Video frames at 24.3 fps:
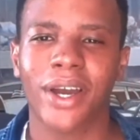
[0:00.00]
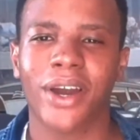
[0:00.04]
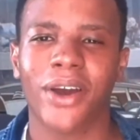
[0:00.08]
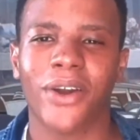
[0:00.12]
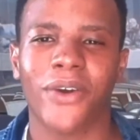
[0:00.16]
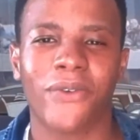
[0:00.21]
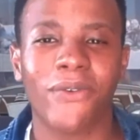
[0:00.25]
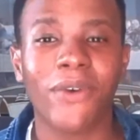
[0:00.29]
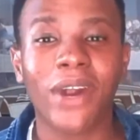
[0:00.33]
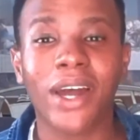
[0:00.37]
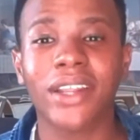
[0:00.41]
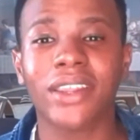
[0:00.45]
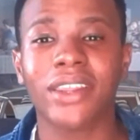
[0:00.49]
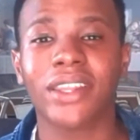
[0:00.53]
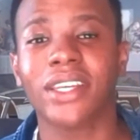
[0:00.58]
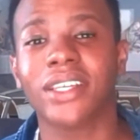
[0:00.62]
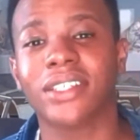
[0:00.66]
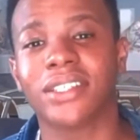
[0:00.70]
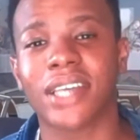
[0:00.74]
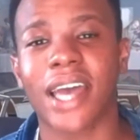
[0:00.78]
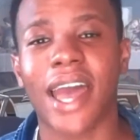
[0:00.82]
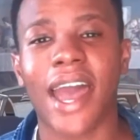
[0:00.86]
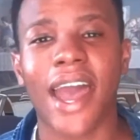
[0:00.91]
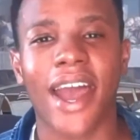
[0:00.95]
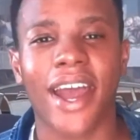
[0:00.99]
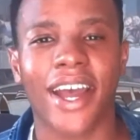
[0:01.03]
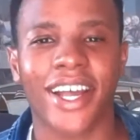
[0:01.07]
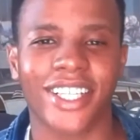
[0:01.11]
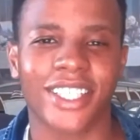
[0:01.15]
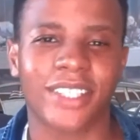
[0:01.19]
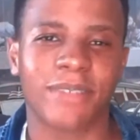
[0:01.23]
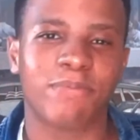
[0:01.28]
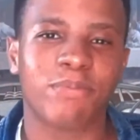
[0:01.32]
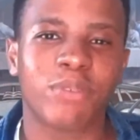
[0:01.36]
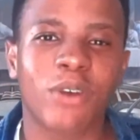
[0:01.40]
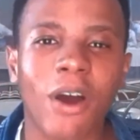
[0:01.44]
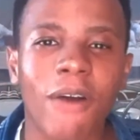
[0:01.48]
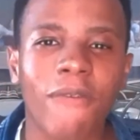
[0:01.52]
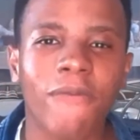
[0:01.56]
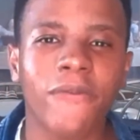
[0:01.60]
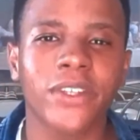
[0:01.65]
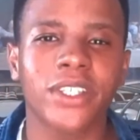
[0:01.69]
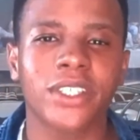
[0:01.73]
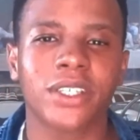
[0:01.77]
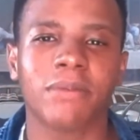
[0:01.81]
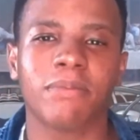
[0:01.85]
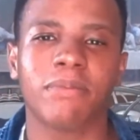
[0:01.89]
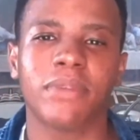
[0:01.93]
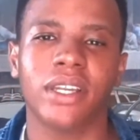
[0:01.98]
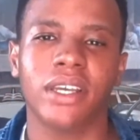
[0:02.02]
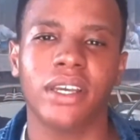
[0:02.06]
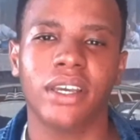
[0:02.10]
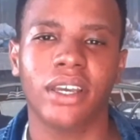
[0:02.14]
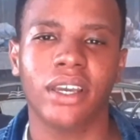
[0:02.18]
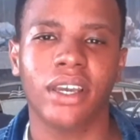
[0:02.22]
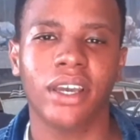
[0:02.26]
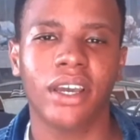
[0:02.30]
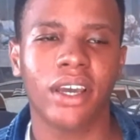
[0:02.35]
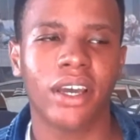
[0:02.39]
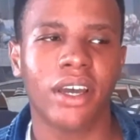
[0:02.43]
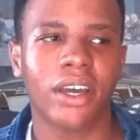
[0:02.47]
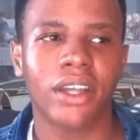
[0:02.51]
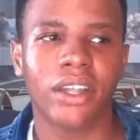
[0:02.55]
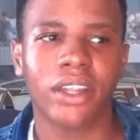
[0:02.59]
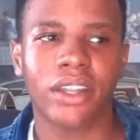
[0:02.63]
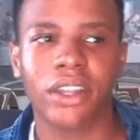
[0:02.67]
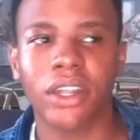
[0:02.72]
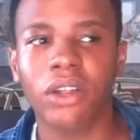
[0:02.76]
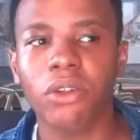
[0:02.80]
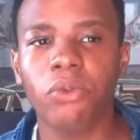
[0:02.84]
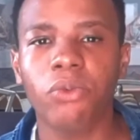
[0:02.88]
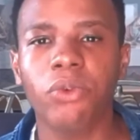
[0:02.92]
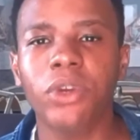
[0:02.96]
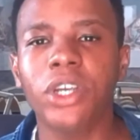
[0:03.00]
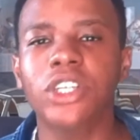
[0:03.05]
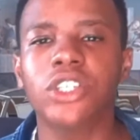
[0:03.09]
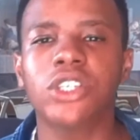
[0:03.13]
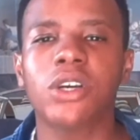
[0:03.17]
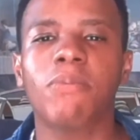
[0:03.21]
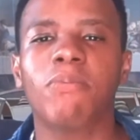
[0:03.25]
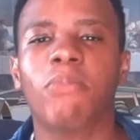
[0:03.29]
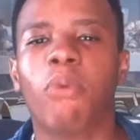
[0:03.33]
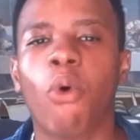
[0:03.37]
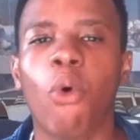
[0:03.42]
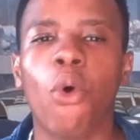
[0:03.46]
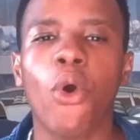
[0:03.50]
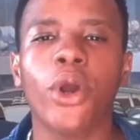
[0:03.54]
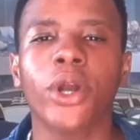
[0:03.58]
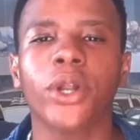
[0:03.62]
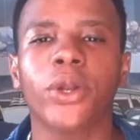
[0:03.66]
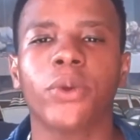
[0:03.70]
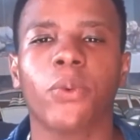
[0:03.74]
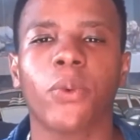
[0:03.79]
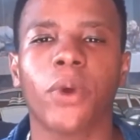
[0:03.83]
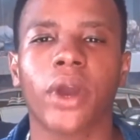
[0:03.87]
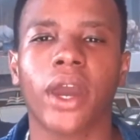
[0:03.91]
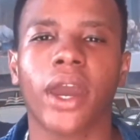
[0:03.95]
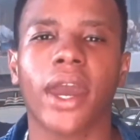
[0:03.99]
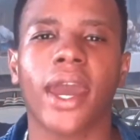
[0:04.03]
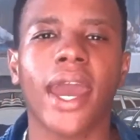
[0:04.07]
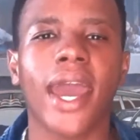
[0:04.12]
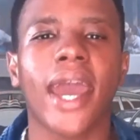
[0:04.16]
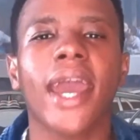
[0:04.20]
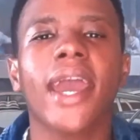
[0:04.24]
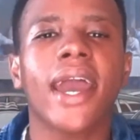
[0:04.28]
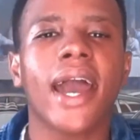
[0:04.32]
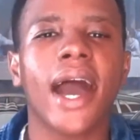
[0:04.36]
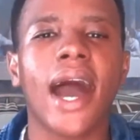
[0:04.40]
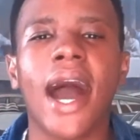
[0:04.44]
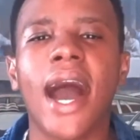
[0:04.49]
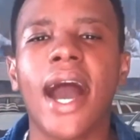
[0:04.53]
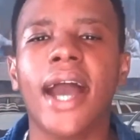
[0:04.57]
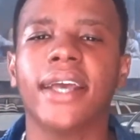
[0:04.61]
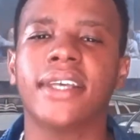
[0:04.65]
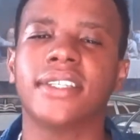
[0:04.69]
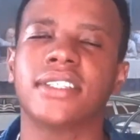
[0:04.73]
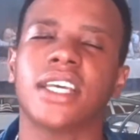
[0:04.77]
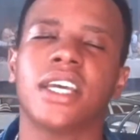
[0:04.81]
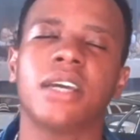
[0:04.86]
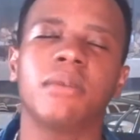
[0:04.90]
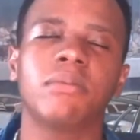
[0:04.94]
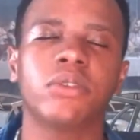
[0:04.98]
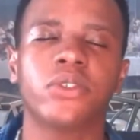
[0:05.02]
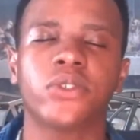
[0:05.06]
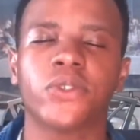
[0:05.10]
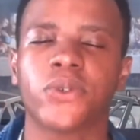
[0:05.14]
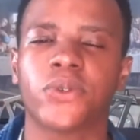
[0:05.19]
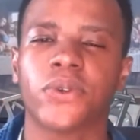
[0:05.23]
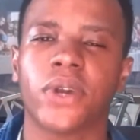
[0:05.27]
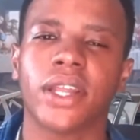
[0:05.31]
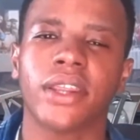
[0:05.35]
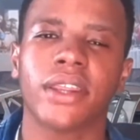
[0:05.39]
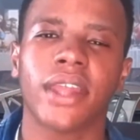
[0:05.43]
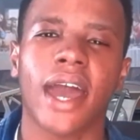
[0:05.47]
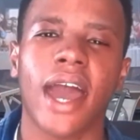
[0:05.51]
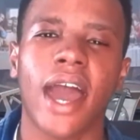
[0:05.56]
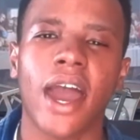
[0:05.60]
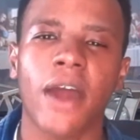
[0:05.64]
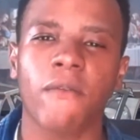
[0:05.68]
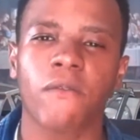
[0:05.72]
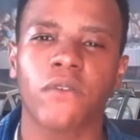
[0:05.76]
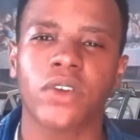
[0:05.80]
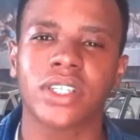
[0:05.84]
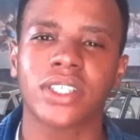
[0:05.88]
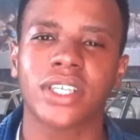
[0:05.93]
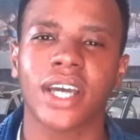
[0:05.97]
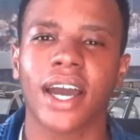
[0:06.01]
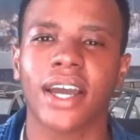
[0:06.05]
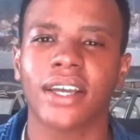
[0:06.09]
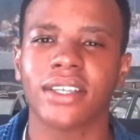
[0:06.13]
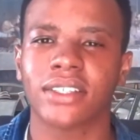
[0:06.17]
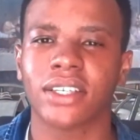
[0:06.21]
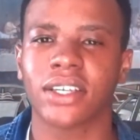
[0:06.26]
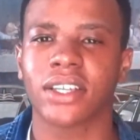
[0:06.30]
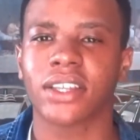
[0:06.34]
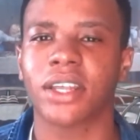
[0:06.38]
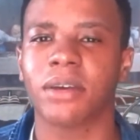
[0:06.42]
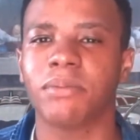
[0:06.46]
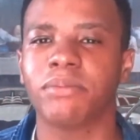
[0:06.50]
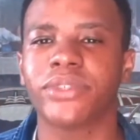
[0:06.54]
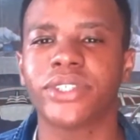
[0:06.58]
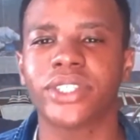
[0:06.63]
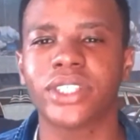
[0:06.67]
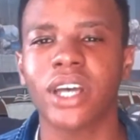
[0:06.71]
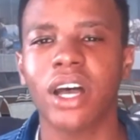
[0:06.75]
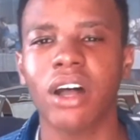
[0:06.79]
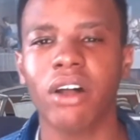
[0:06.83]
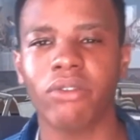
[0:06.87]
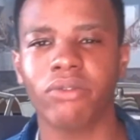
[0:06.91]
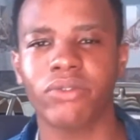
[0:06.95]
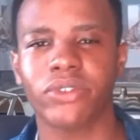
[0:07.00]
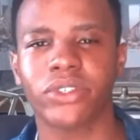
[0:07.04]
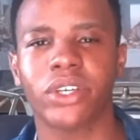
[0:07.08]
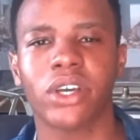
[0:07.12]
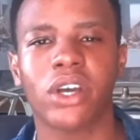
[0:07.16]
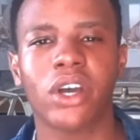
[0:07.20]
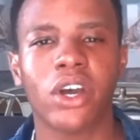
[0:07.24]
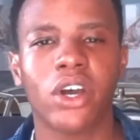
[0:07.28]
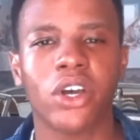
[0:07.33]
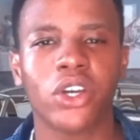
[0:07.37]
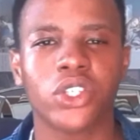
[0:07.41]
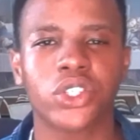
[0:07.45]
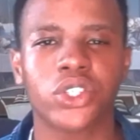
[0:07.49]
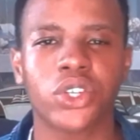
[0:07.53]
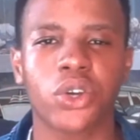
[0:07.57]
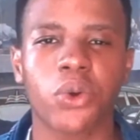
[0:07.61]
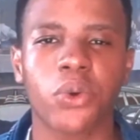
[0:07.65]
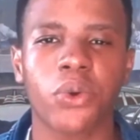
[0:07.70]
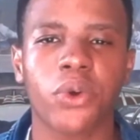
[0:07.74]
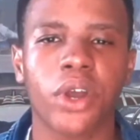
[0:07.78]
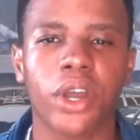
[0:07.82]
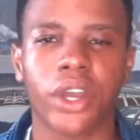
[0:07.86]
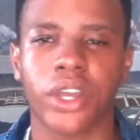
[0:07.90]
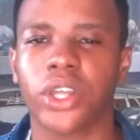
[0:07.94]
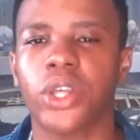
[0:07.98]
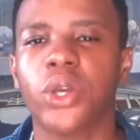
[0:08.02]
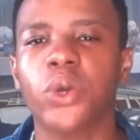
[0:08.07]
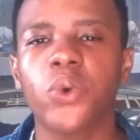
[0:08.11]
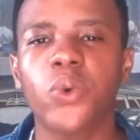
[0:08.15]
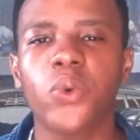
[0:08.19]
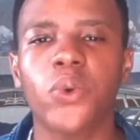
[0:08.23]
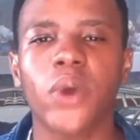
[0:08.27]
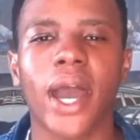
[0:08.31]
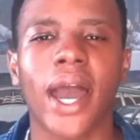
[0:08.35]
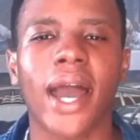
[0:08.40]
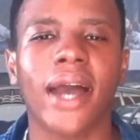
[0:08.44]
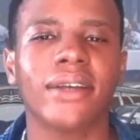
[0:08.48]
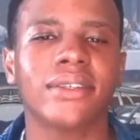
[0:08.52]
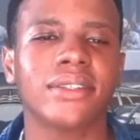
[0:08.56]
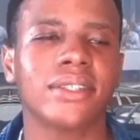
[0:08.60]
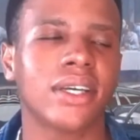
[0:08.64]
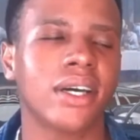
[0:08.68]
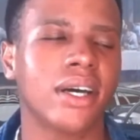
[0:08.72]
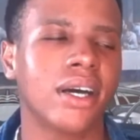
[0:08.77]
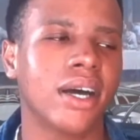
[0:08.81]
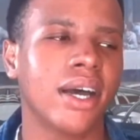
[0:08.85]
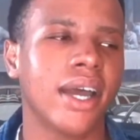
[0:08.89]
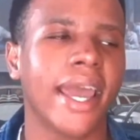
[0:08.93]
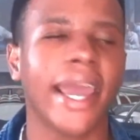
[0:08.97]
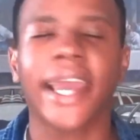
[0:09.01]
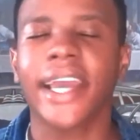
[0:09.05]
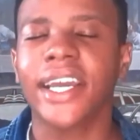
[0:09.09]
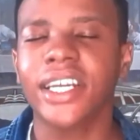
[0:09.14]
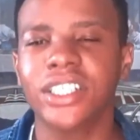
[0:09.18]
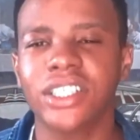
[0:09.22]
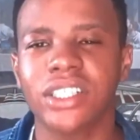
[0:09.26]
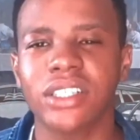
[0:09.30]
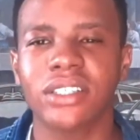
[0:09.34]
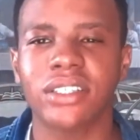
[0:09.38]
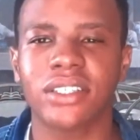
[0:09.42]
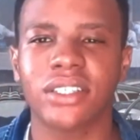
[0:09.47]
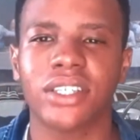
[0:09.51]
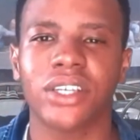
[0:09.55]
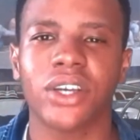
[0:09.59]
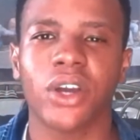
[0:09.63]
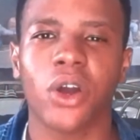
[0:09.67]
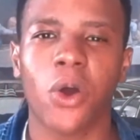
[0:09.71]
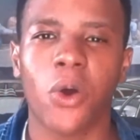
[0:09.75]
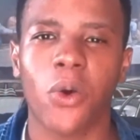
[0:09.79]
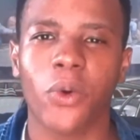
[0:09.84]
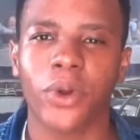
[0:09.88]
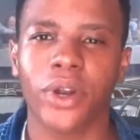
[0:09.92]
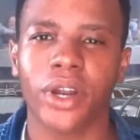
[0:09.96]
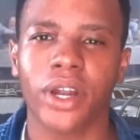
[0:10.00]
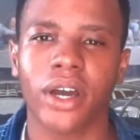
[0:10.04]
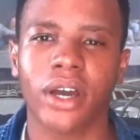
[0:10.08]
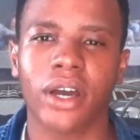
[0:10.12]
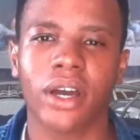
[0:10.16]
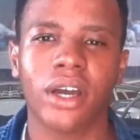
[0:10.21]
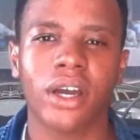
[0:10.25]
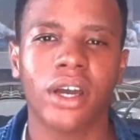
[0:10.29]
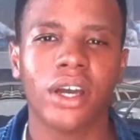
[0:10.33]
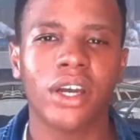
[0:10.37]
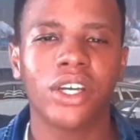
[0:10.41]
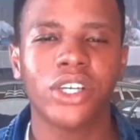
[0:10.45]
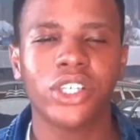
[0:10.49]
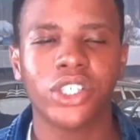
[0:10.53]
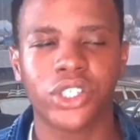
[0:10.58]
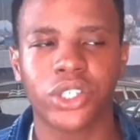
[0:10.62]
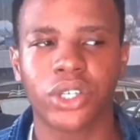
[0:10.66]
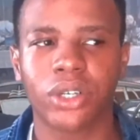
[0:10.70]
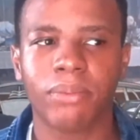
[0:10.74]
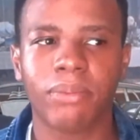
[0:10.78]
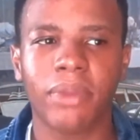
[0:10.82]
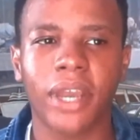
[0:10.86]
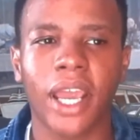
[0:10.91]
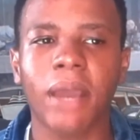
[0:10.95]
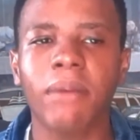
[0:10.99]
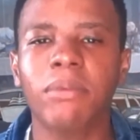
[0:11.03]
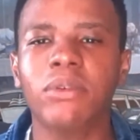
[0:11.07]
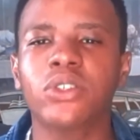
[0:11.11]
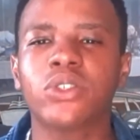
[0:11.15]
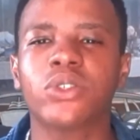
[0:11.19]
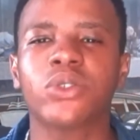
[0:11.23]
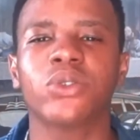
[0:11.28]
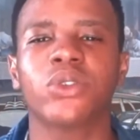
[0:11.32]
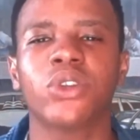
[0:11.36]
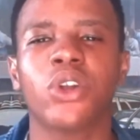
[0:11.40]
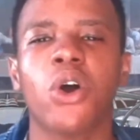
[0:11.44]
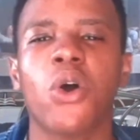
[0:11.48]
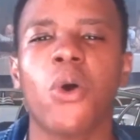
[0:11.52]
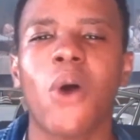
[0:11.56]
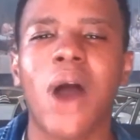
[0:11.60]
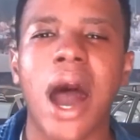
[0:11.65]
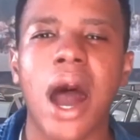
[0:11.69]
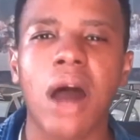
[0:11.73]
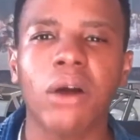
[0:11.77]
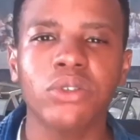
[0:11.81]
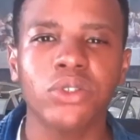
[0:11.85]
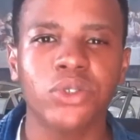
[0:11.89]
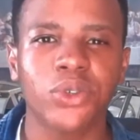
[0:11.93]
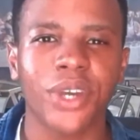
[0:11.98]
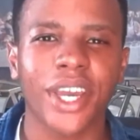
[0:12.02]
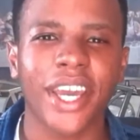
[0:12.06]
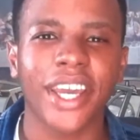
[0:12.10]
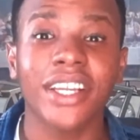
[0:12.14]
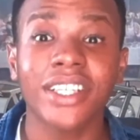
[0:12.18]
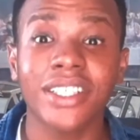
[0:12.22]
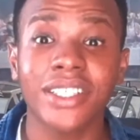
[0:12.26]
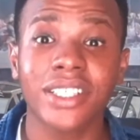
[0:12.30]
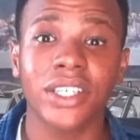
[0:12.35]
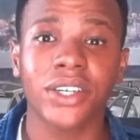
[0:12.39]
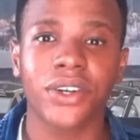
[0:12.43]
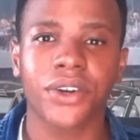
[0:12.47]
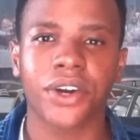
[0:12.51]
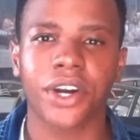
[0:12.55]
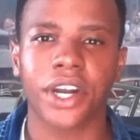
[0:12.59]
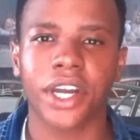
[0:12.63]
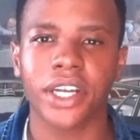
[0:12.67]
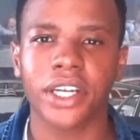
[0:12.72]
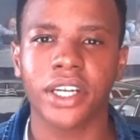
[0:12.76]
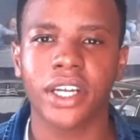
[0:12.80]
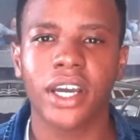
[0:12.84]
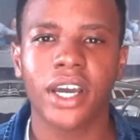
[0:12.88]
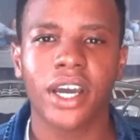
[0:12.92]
run these ads profitably, they'll reach a point where AI is able to run the advertising themselves. So you as an agency owner should be able to know how to integrate